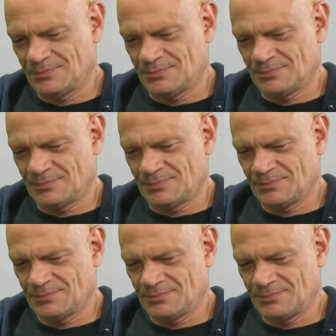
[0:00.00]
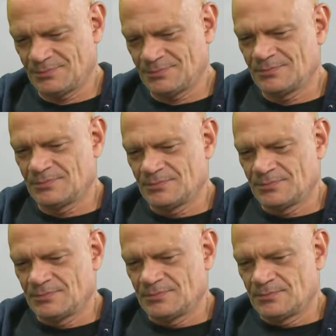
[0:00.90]

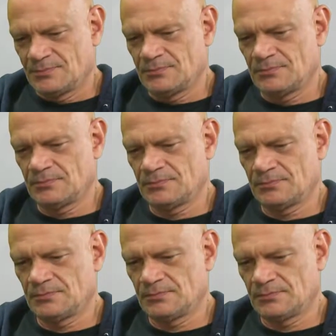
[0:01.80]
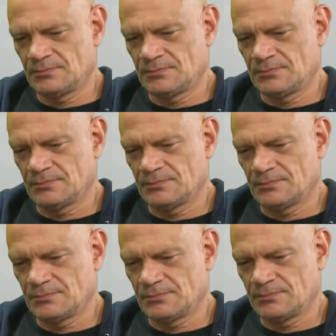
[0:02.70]

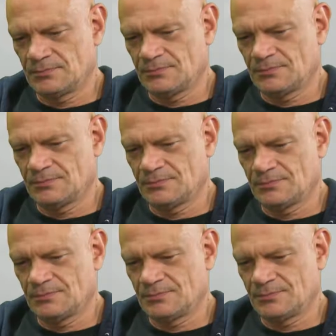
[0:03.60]
(not speaking)